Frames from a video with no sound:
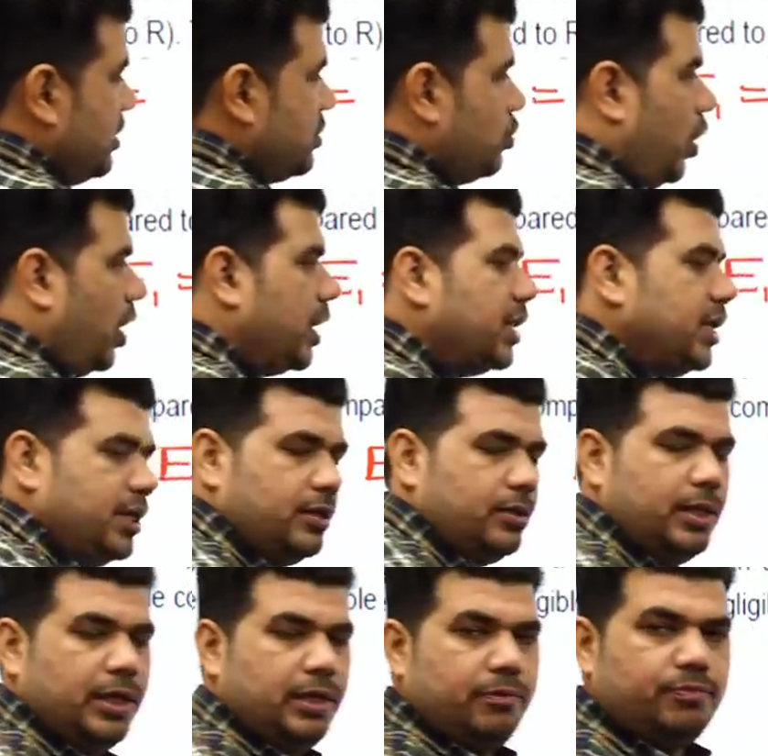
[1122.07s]
is not there,
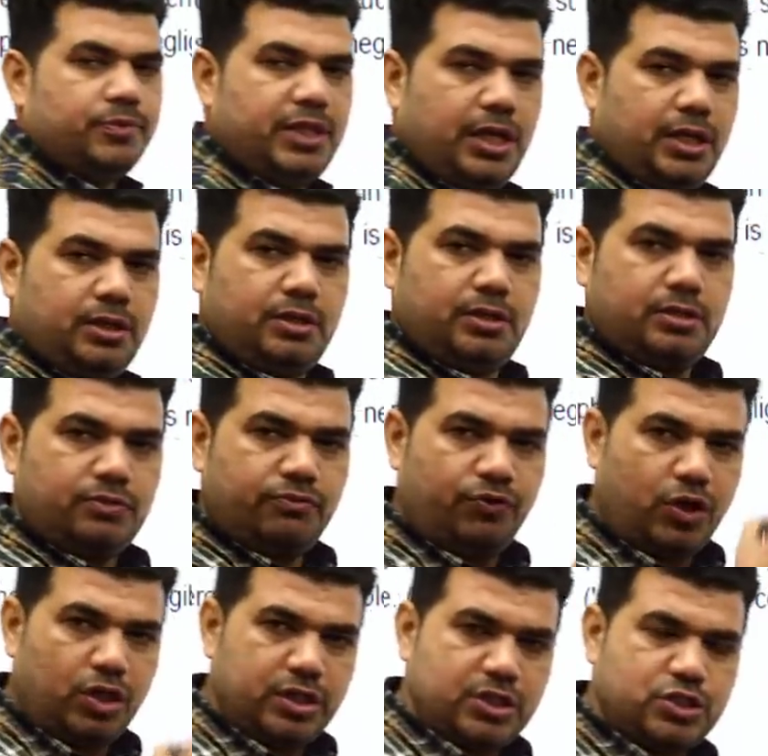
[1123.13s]
then
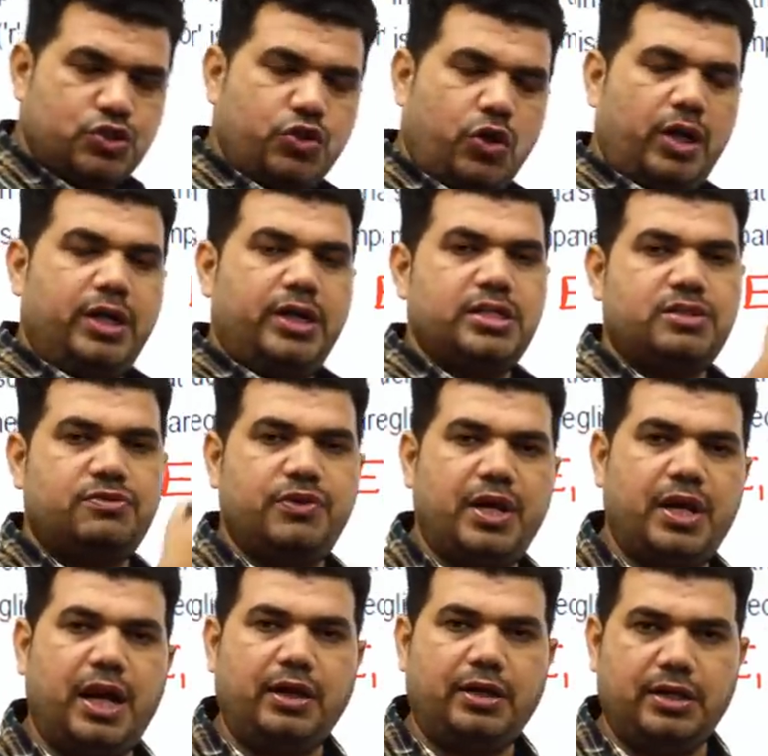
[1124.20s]
for the solid
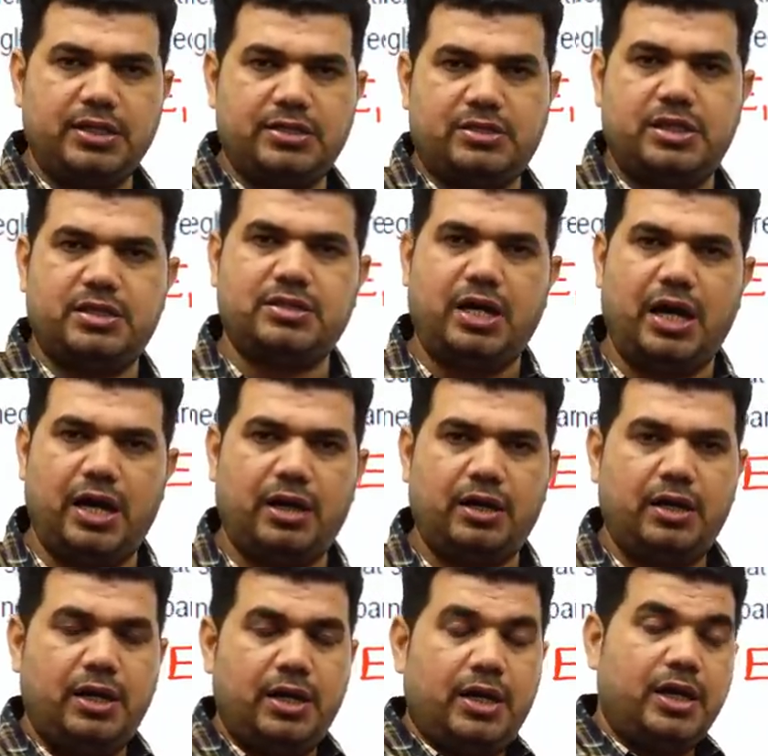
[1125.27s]
sphere at a distance r
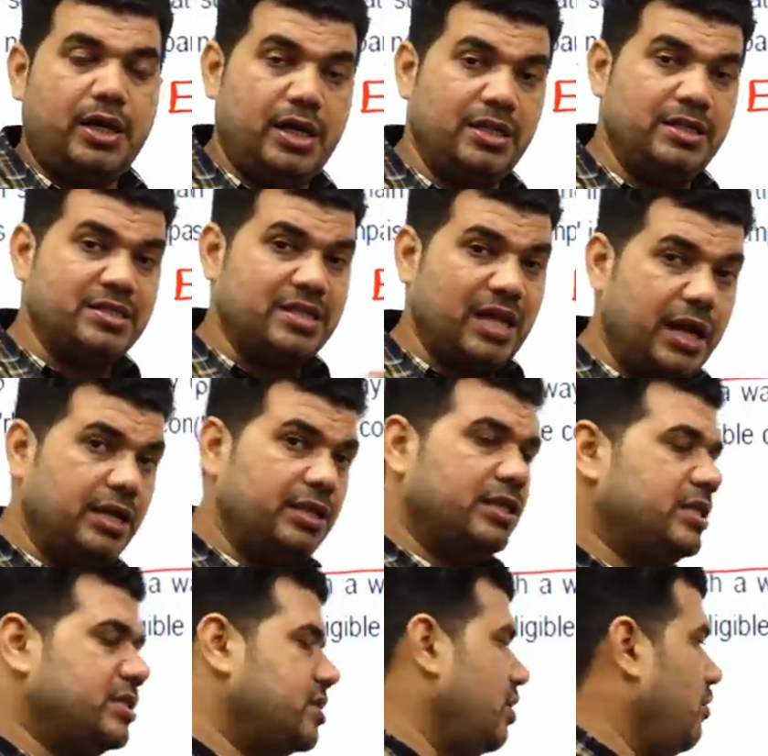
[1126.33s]
inside the
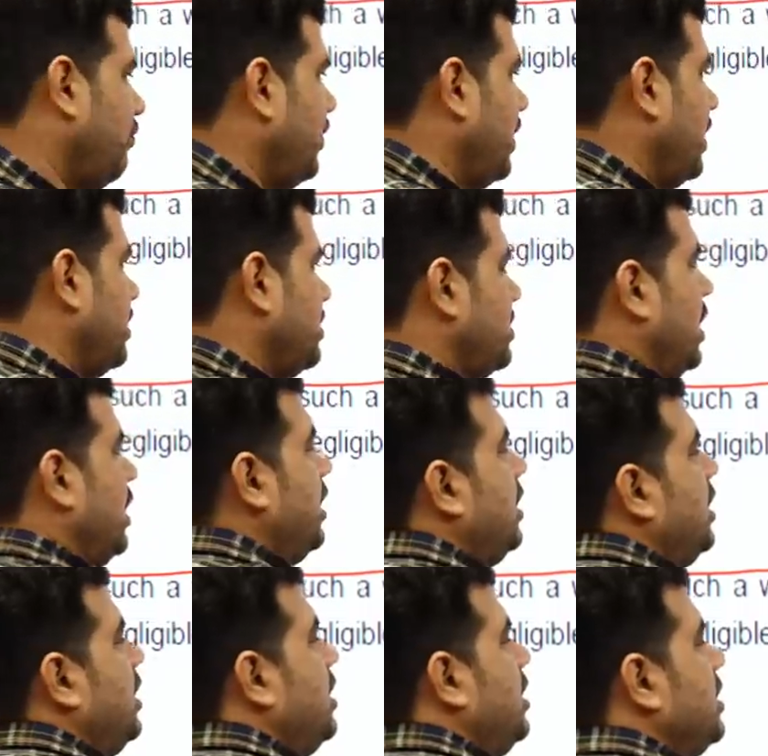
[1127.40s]
surface,
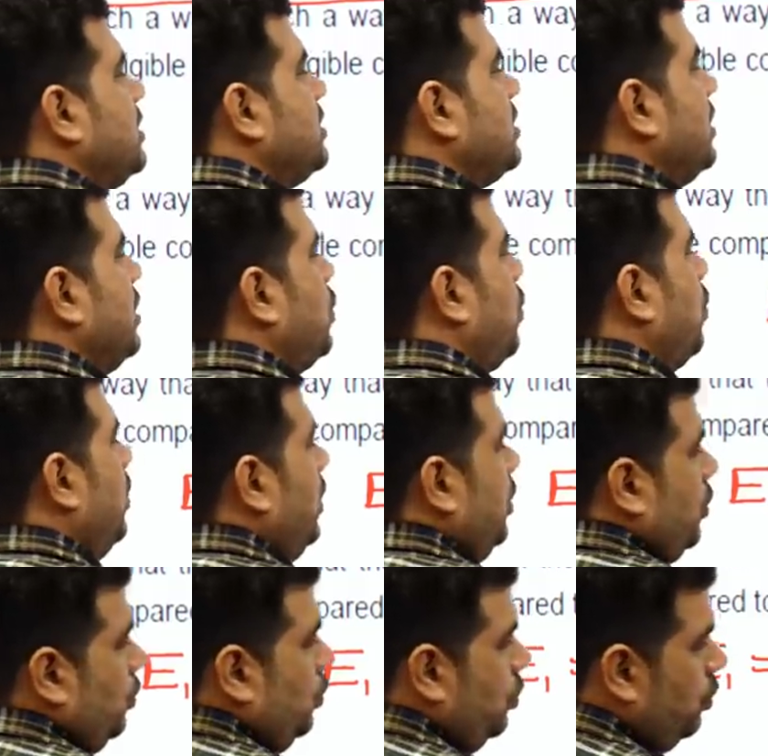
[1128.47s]
E is equal
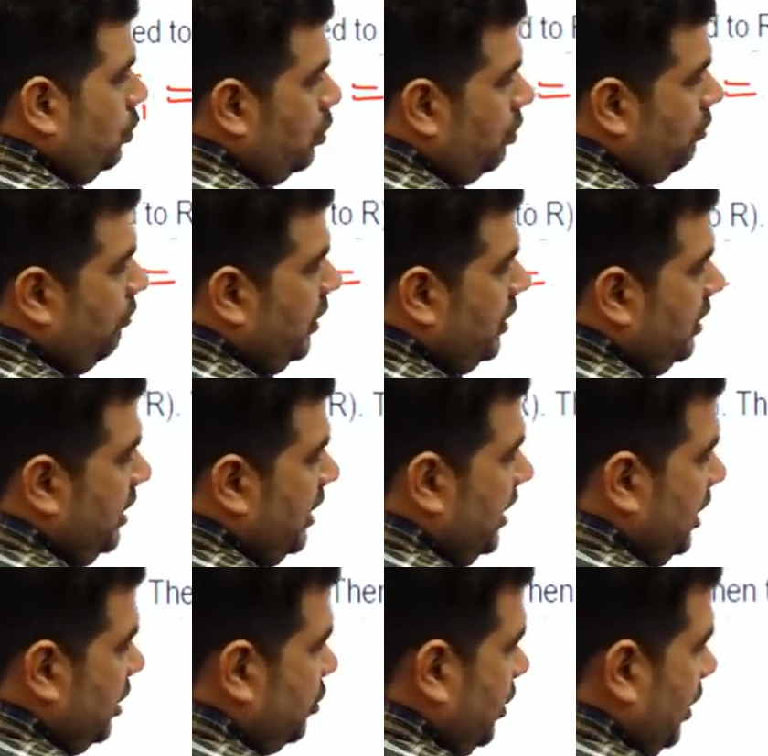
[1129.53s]
to, with
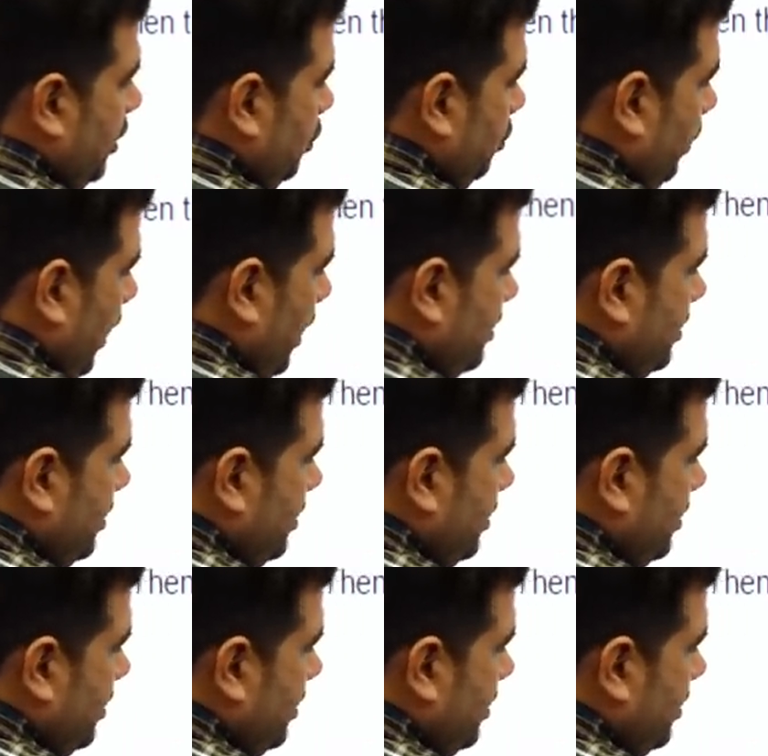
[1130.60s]
direction, you can